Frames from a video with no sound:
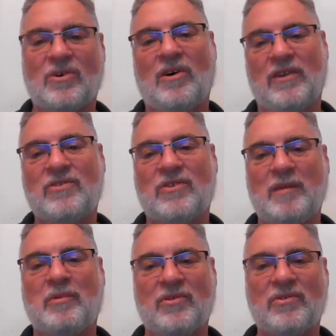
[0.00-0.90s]
So all the
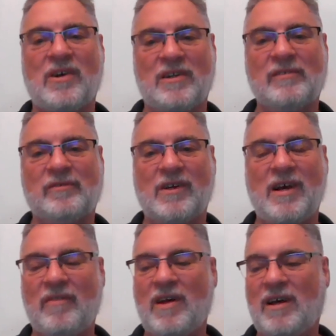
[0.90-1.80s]
sables kind of
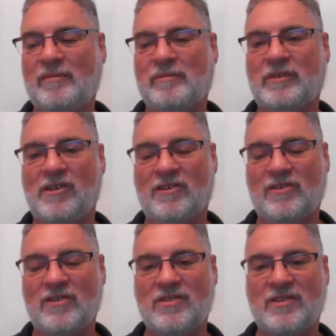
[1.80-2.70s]
have that
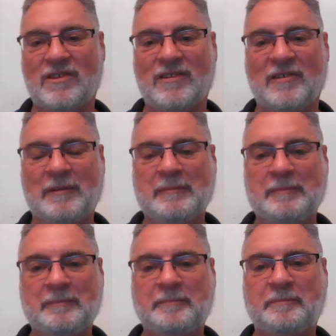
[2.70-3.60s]
characteristic.
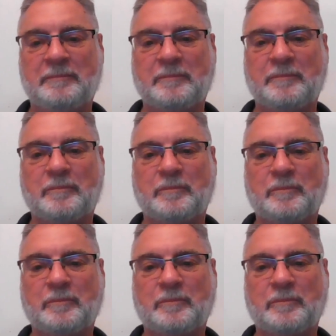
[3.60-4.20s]
Okay.